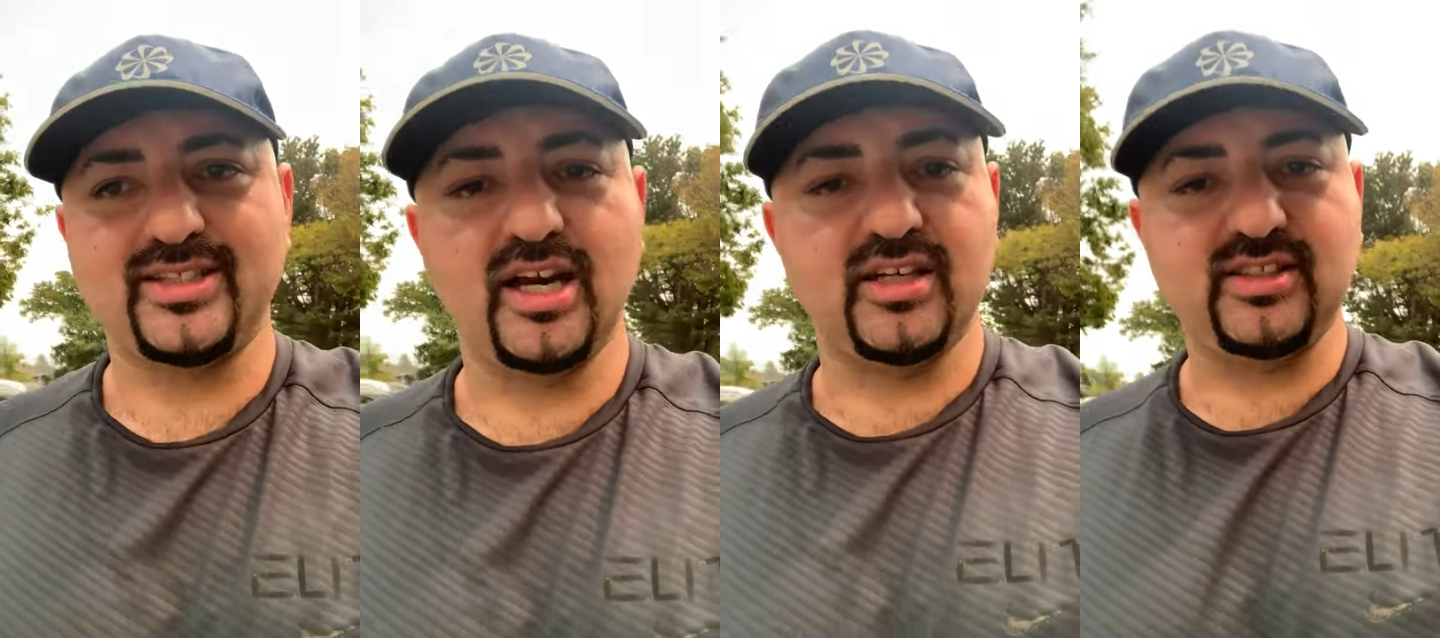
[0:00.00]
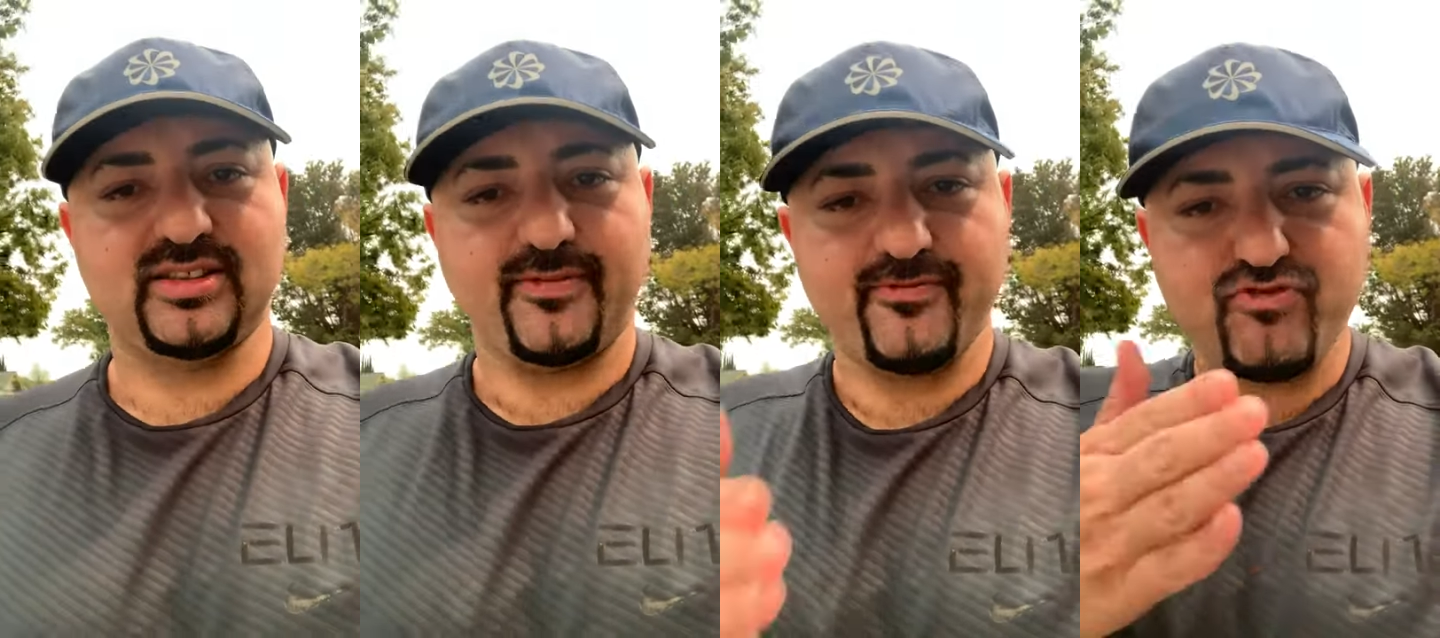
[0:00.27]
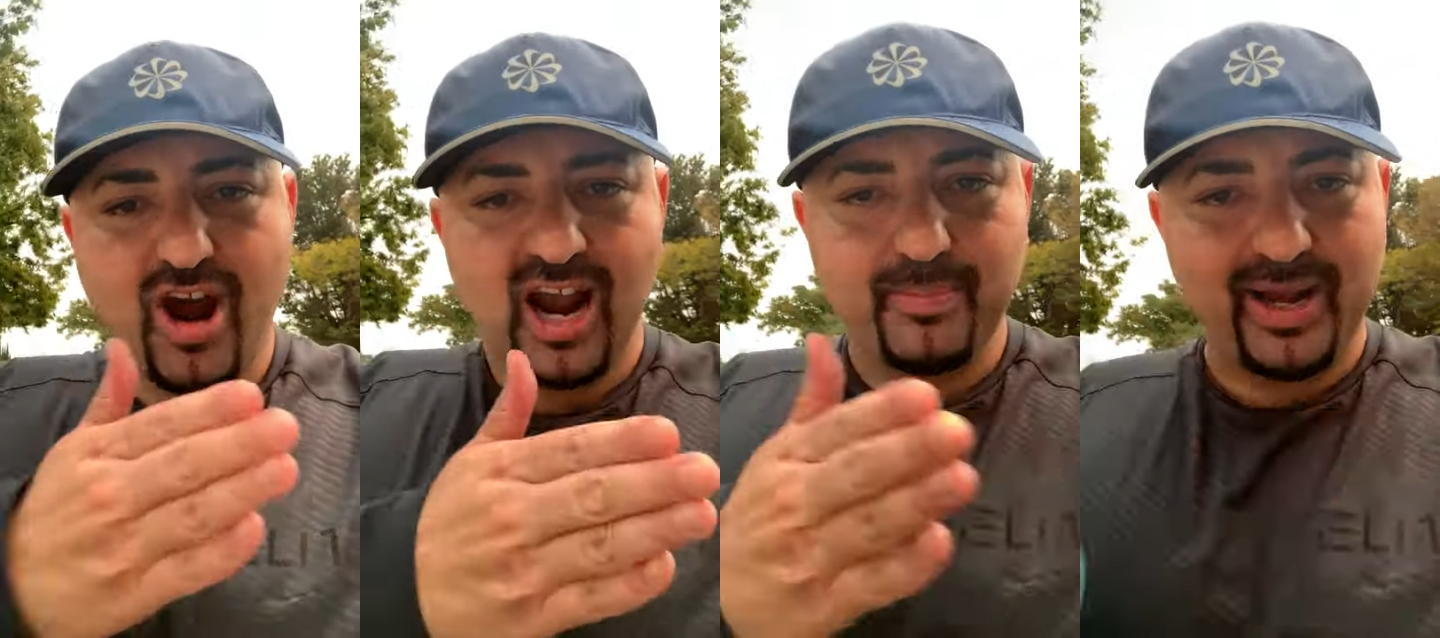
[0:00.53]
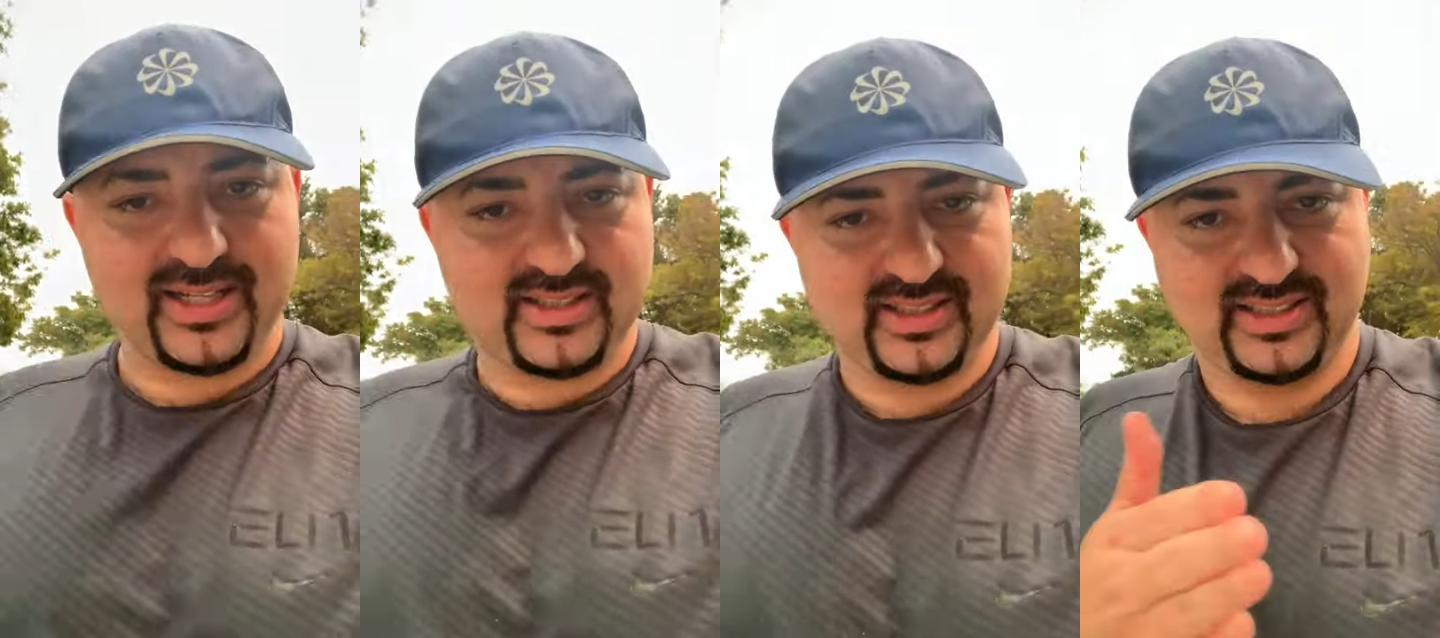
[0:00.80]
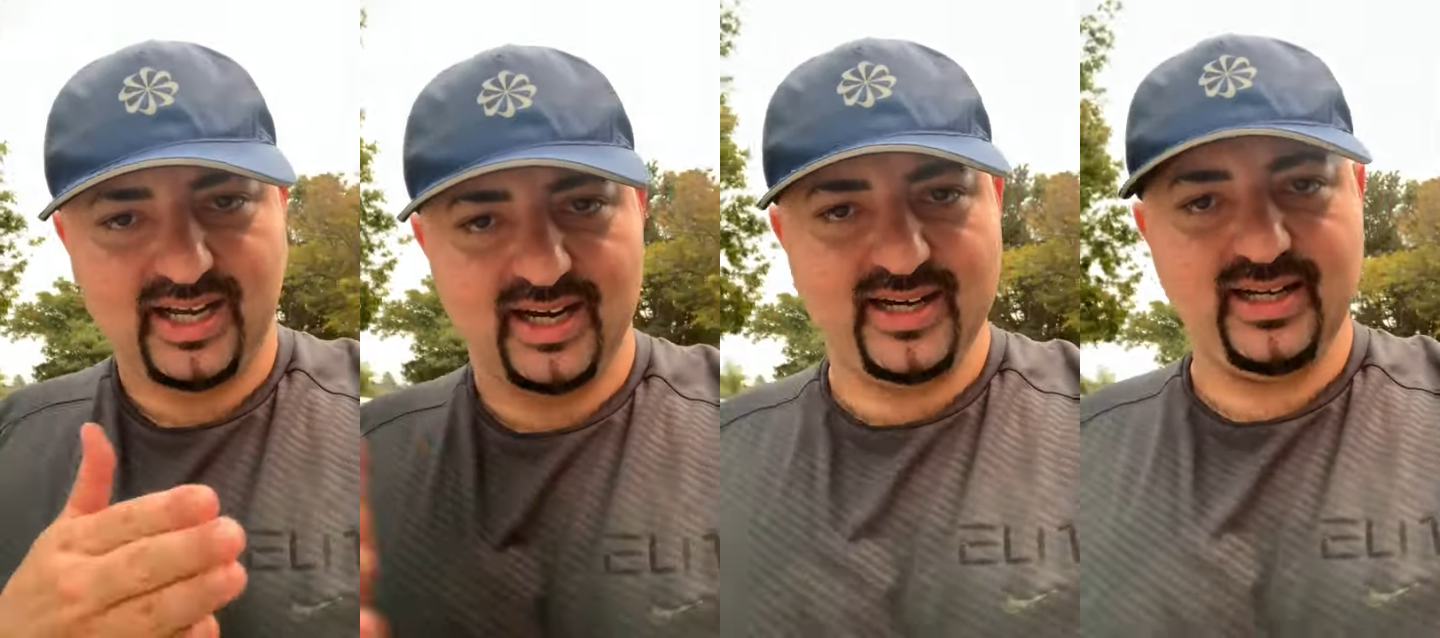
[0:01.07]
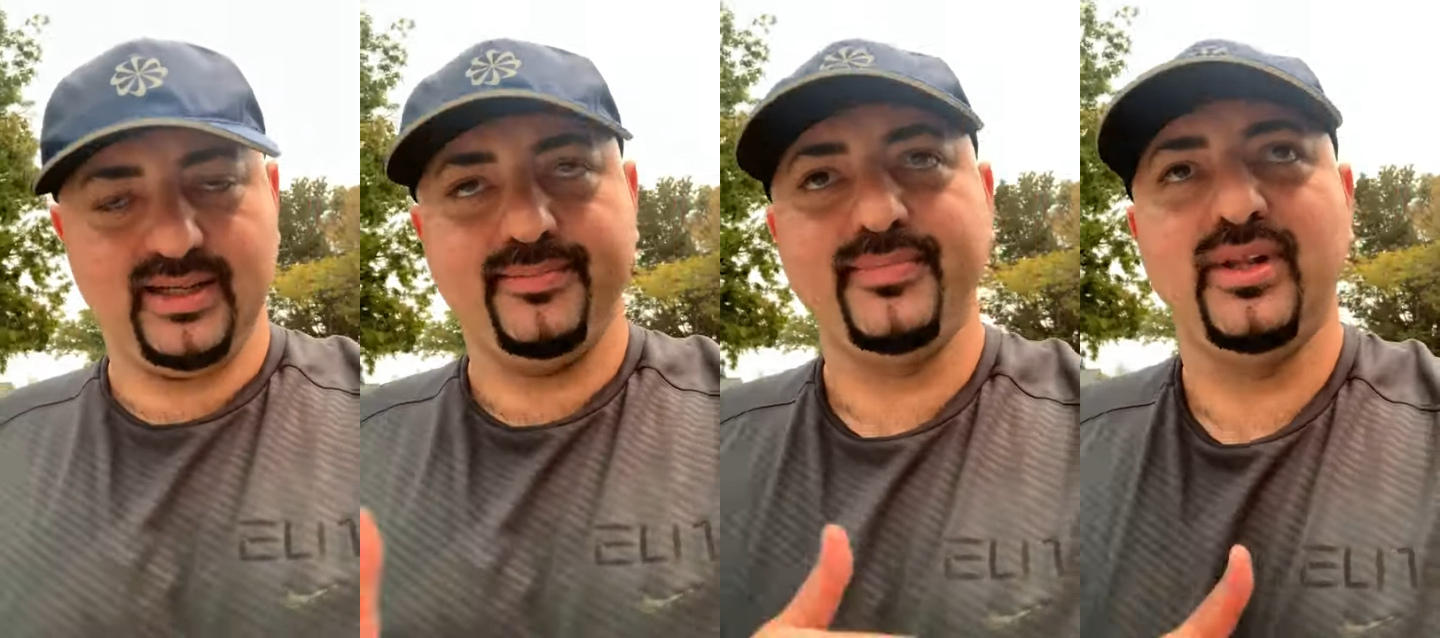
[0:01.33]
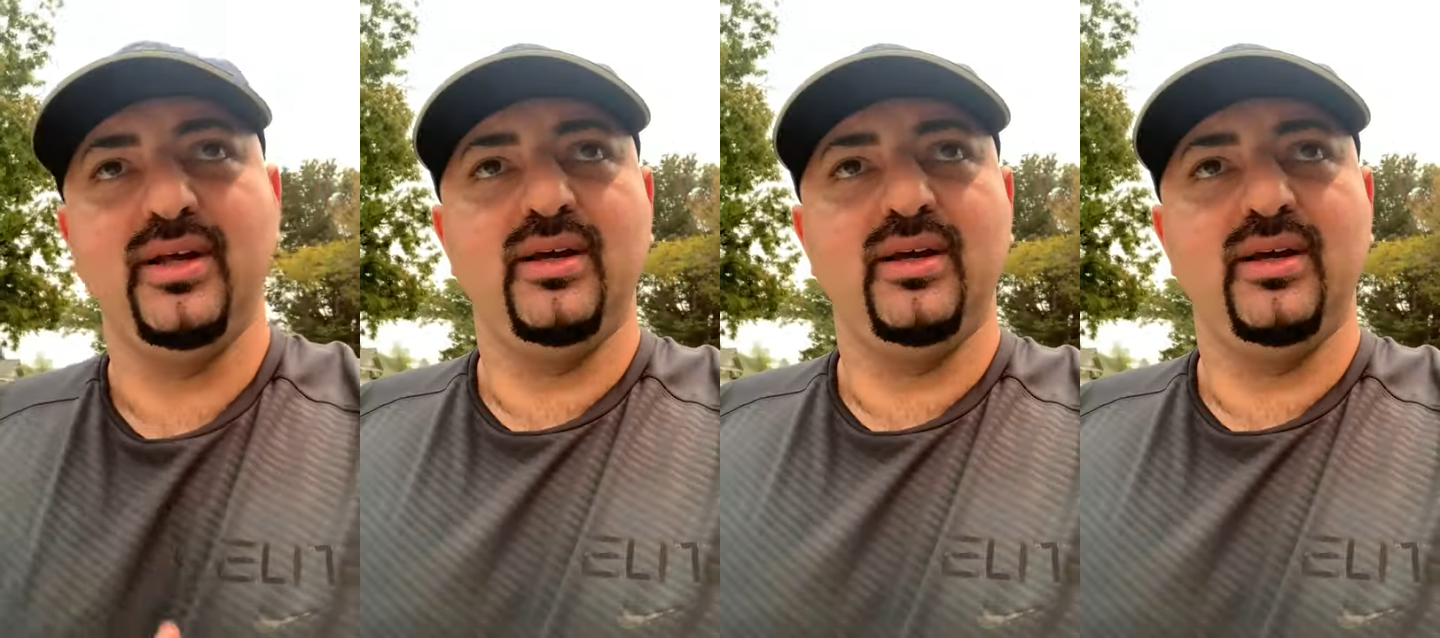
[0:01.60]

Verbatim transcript: does is it fragments society.